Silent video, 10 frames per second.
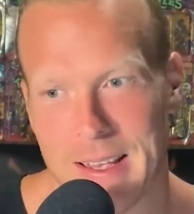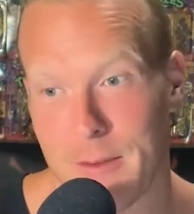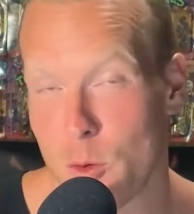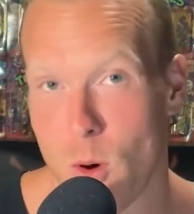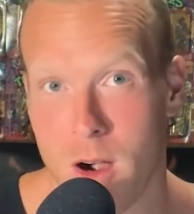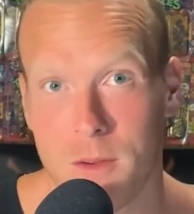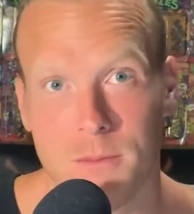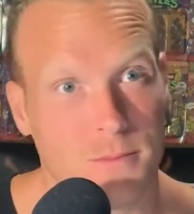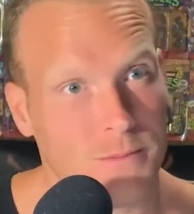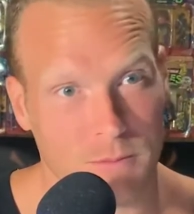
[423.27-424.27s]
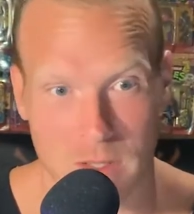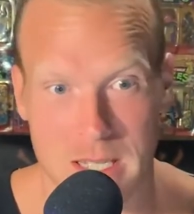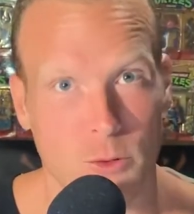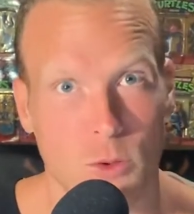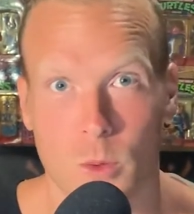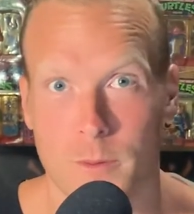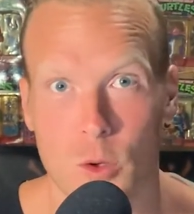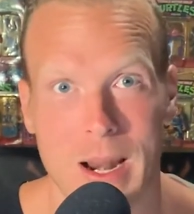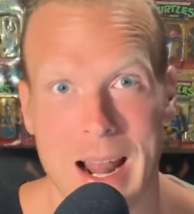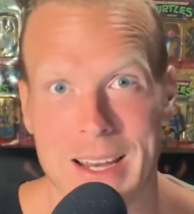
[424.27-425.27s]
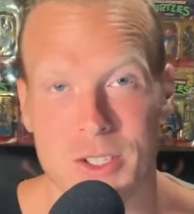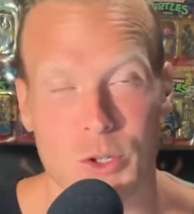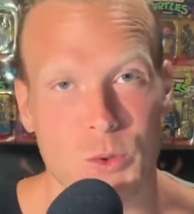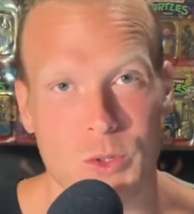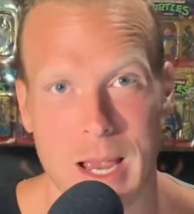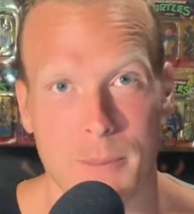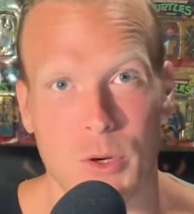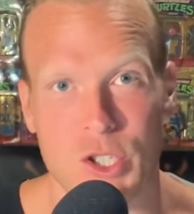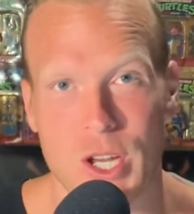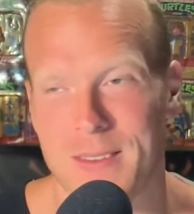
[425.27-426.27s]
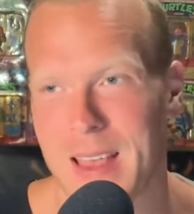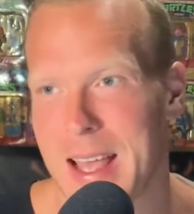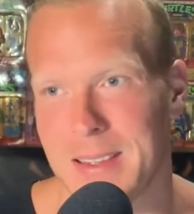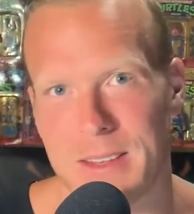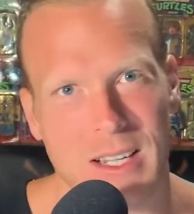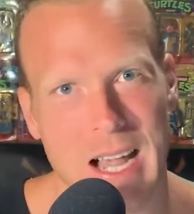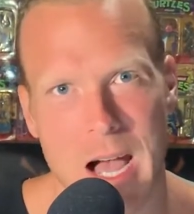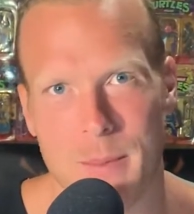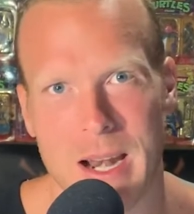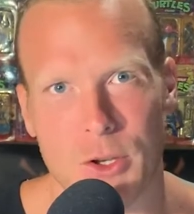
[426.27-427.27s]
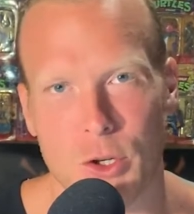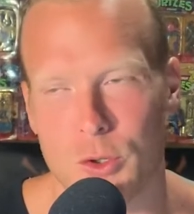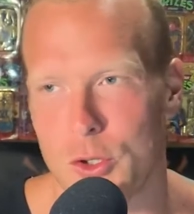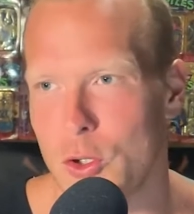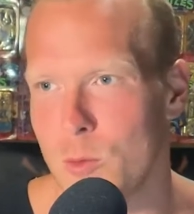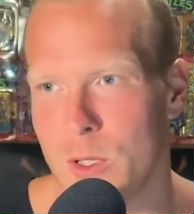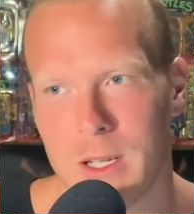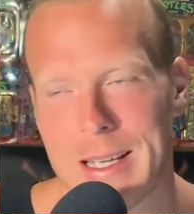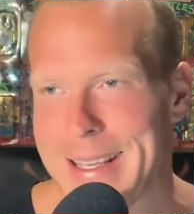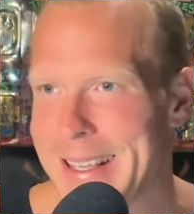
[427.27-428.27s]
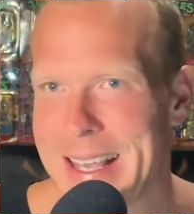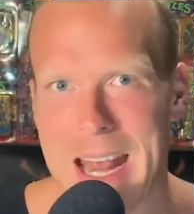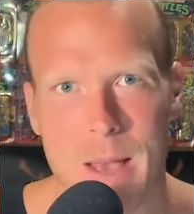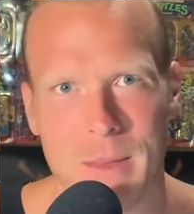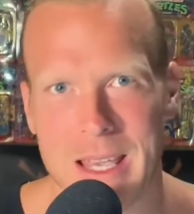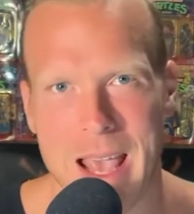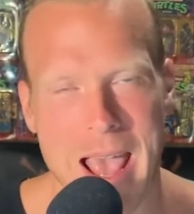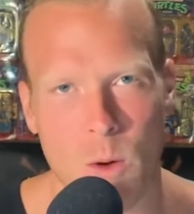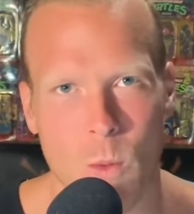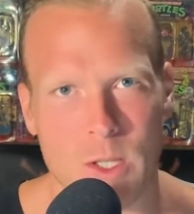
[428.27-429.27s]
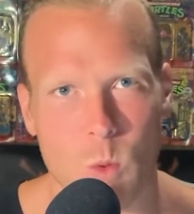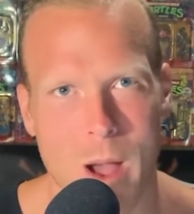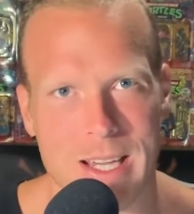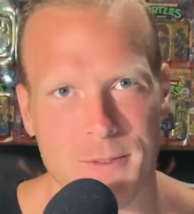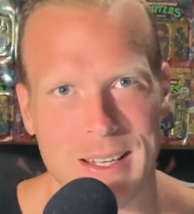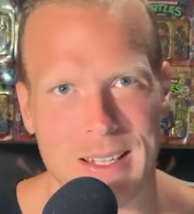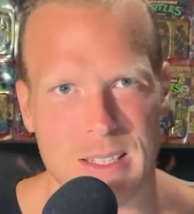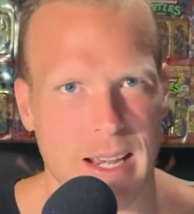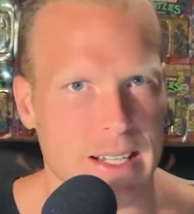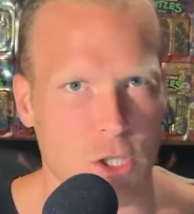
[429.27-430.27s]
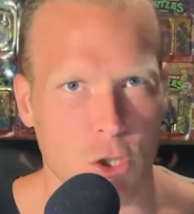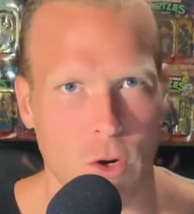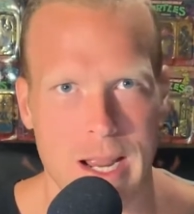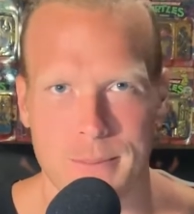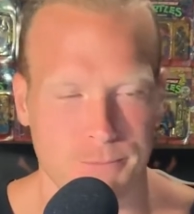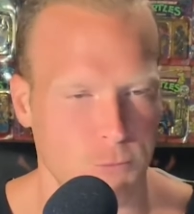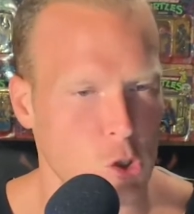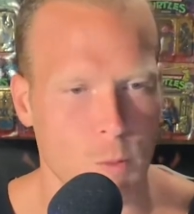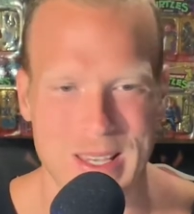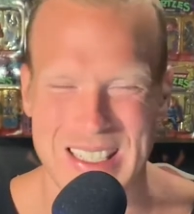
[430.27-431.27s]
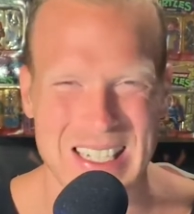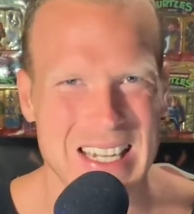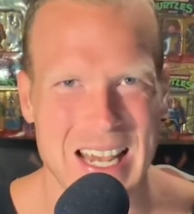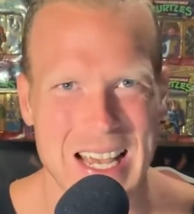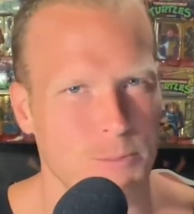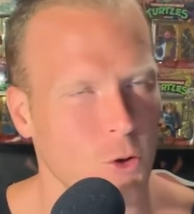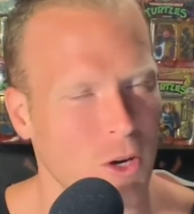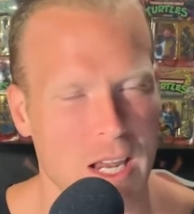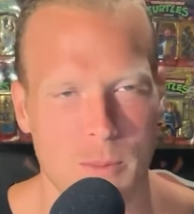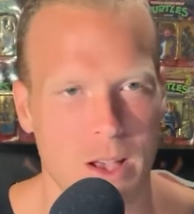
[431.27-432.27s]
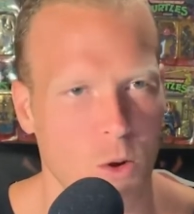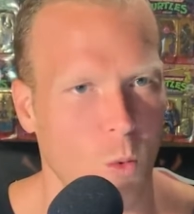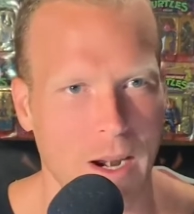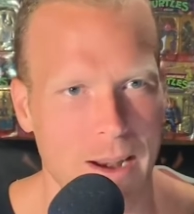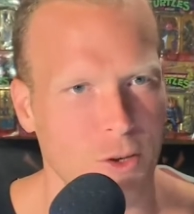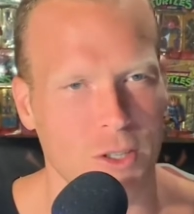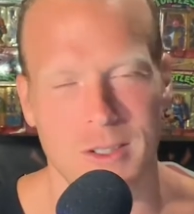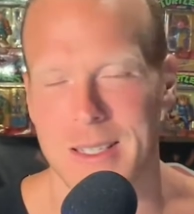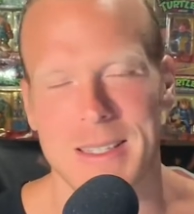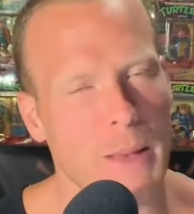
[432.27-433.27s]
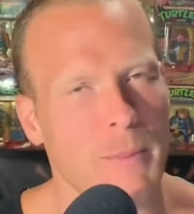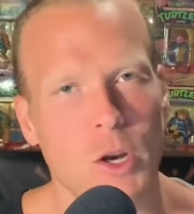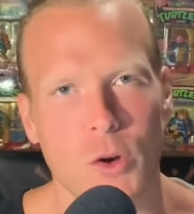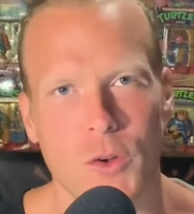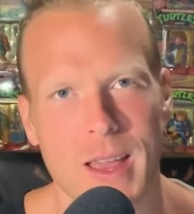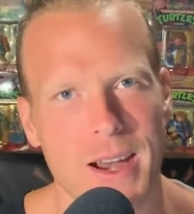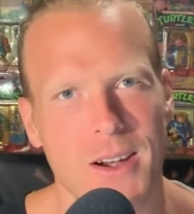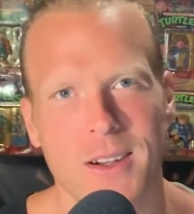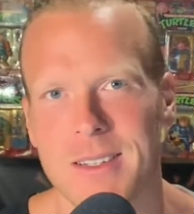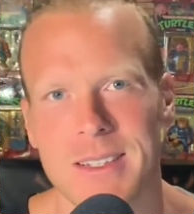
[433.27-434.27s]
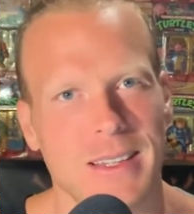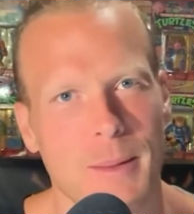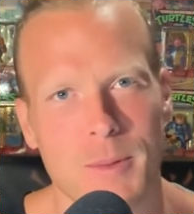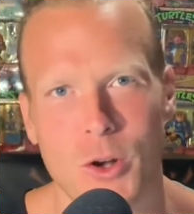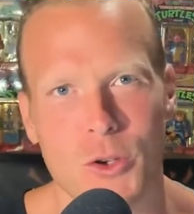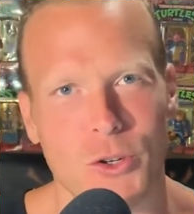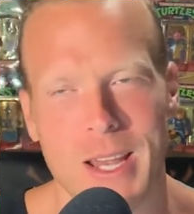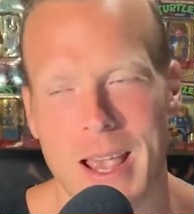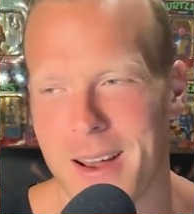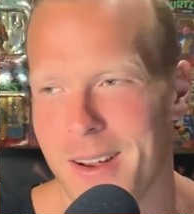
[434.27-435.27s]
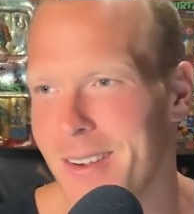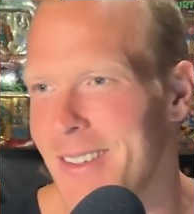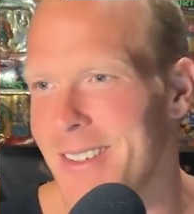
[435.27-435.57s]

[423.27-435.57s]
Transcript: If you are, leave a review on iTunes. I appreciate that. Leave a comment on YouTube. Get at me at WesWiseFitness on Instagram. Shoot me a DM or an email, whatever. Let me know you're there. Let me know you care.